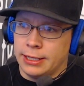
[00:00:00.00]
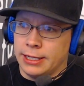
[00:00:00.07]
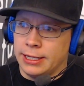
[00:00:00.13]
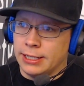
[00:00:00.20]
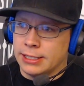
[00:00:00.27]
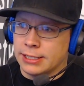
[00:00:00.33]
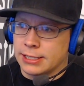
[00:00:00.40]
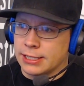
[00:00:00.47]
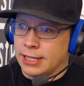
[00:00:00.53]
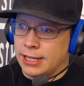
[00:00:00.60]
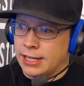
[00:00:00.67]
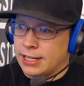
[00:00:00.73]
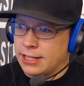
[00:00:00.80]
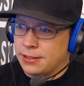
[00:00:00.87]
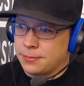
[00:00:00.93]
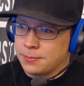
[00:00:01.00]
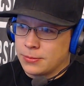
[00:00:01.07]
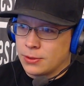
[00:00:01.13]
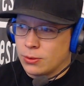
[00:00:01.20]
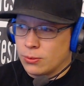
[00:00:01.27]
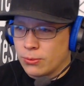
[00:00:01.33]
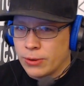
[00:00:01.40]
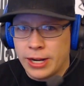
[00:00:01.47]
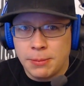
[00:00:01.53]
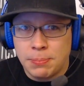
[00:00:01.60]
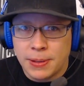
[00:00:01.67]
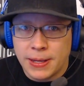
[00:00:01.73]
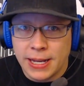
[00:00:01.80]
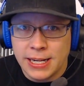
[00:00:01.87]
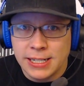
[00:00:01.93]
these like
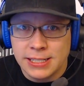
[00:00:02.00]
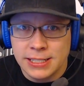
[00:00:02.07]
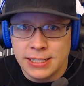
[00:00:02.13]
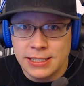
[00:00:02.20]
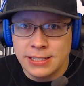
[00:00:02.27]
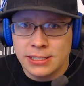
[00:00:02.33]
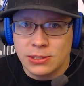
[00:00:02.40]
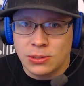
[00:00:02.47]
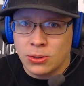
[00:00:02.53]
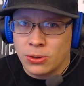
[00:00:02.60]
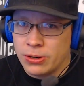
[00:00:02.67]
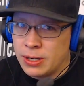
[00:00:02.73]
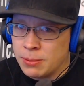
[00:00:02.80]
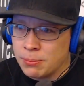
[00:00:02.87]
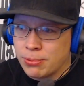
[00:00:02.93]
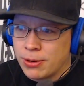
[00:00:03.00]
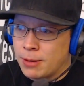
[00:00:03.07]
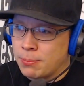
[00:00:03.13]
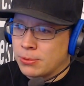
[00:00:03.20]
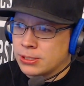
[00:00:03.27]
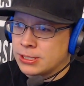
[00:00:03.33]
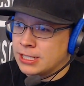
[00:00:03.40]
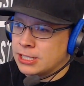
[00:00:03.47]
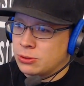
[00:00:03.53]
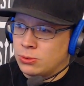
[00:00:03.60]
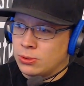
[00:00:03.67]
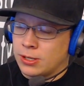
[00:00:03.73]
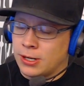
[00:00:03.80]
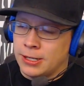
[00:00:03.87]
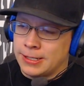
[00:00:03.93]
rape cases or improper
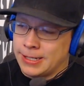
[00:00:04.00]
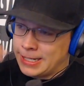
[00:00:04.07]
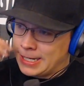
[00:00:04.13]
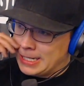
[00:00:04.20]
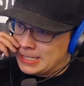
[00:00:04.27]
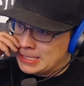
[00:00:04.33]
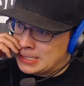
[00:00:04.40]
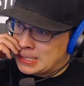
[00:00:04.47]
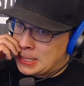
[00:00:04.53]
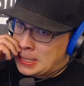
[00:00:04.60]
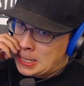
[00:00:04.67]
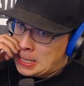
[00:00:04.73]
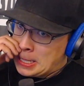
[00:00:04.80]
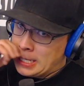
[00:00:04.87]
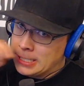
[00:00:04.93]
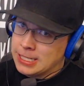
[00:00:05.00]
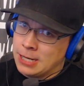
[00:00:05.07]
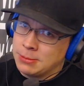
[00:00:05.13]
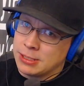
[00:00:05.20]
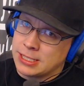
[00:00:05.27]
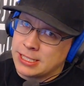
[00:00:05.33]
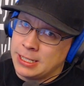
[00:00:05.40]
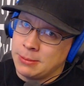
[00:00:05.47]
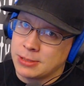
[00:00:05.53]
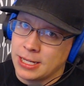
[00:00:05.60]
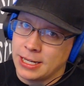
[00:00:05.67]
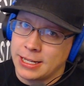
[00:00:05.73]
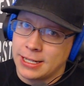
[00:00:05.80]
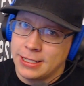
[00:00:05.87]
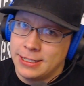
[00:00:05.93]
sexual conduct cases, a lot of times it seems
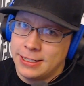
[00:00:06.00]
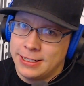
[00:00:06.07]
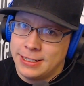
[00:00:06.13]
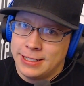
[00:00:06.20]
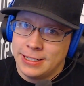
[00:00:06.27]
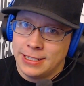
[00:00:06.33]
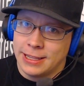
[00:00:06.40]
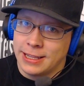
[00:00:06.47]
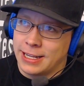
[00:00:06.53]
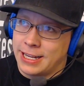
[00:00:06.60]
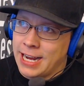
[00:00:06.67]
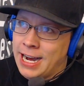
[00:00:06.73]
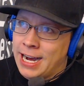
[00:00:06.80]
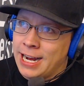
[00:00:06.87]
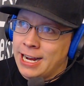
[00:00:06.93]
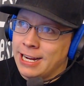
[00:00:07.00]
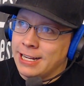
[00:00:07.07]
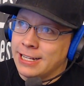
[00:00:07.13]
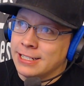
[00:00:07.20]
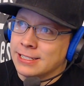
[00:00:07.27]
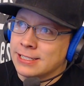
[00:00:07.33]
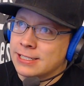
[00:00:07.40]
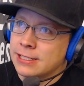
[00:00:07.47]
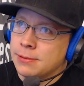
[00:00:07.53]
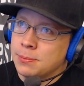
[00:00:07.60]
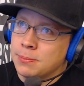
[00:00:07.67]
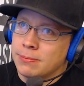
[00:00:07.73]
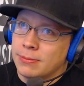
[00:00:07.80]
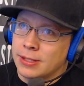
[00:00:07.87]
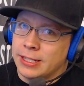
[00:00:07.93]
like the guy is
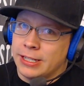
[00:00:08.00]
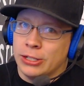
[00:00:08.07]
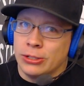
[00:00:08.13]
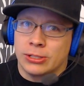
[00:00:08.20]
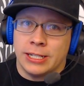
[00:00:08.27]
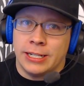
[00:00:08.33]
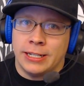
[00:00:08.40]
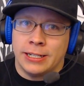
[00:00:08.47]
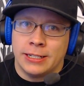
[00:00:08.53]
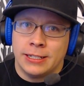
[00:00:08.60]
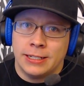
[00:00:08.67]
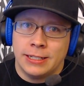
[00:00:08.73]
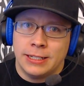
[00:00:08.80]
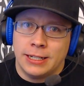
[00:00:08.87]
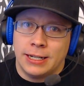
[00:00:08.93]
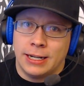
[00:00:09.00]
guilty